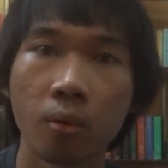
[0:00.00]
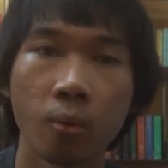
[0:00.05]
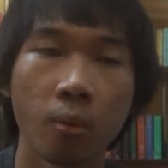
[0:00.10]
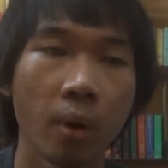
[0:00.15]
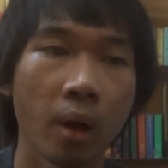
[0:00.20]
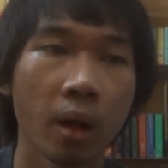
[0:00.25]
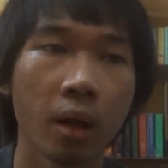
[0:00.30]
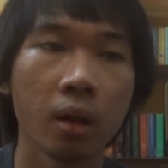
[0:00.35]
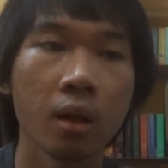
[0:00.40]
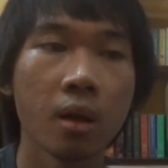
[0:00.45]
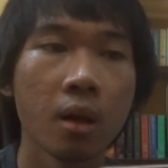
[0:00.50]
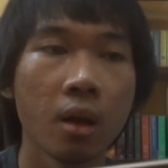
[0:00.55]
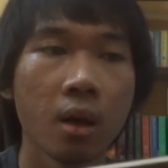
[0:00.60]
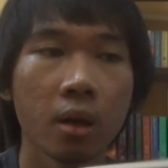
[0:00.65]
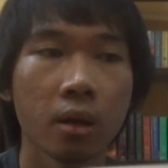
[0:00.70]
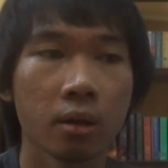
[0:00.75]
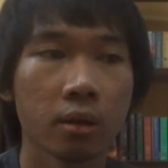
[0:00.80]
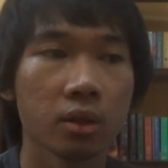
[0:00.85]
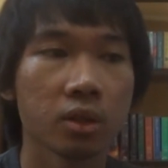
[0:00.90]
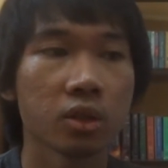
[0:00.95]
Well,
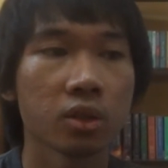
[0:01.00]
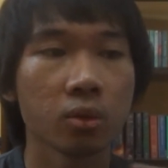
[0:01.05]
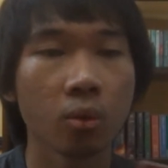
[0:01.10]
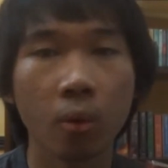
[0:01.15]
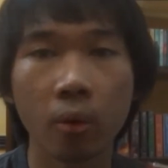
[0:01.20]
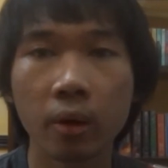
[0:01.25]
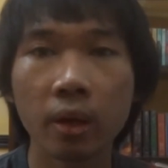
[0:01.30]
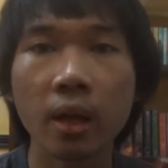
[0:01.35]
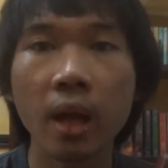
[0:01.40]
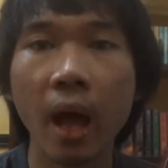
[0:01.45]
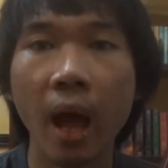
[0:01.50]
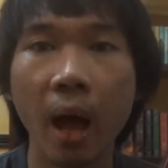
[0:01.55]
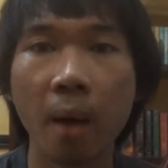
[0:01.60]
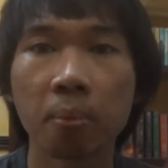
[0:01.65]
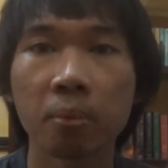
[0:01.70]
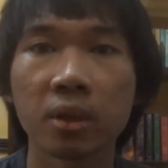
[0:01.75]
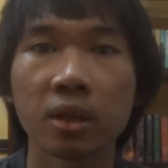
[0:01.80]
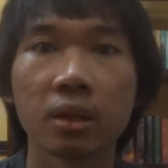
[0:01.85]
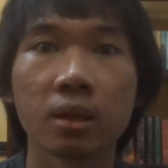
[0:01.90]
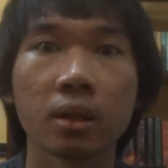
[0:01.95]
the story
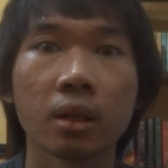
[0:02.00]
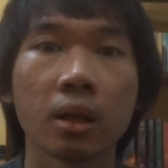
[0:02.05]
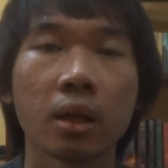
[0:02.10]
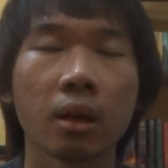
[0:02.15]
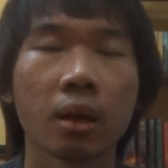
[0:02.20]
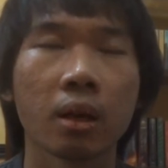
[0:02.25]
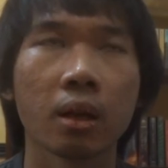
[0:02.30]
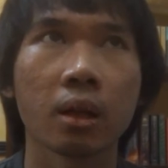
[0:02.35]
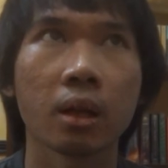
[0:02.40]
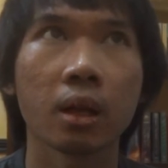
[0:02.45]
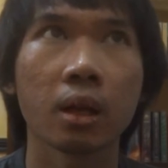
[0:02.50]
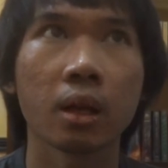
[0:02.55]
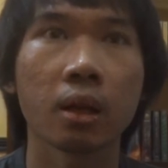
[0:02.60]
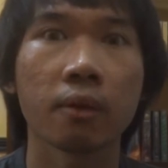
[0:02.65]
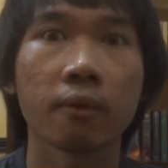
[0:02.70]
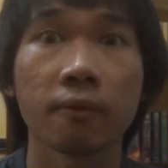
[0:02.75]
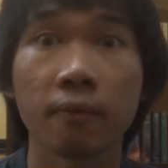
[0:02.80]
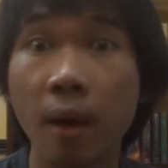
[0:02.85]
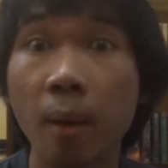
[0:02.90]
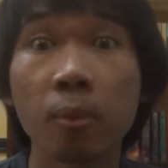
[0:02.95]
happened
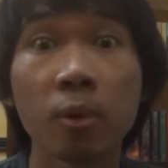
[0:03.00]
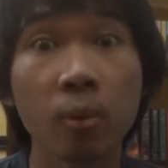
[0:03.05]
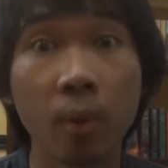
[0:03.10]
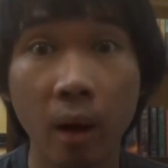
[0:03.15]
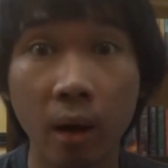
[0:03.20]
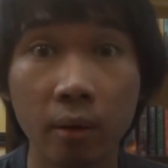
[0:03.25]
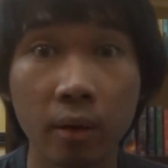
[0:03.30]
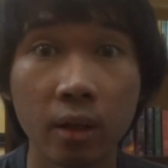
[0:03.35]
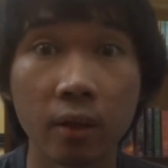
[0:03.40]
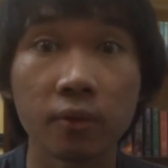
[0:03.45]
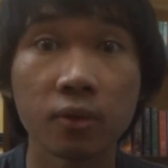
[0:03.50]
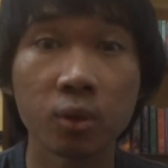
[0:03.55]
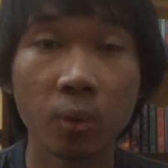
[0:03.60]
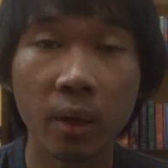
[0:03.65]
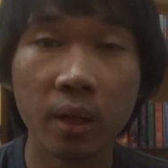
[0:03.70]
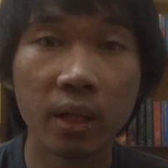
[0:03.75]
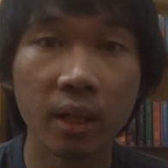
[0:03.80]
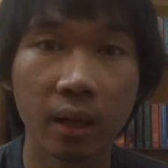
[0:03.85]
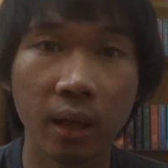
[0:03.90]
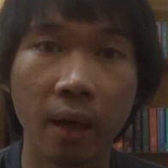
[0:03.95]
in February of
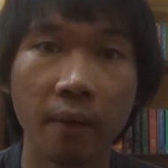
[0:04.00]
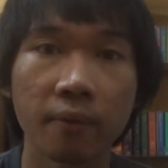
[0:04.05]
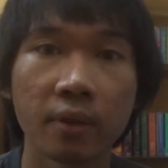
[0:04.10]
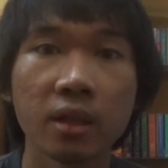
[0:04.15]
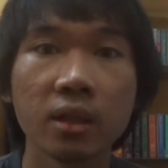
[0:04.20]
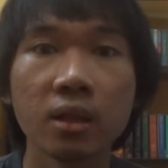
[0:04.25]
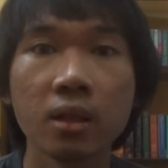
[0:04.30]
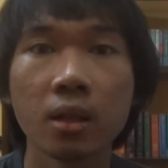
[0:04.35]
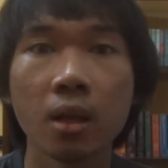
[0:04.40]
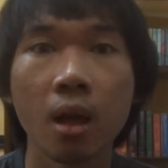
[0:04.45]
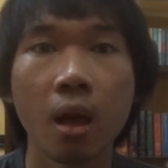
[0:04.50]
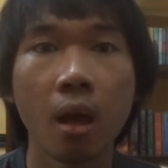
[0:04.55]
2011,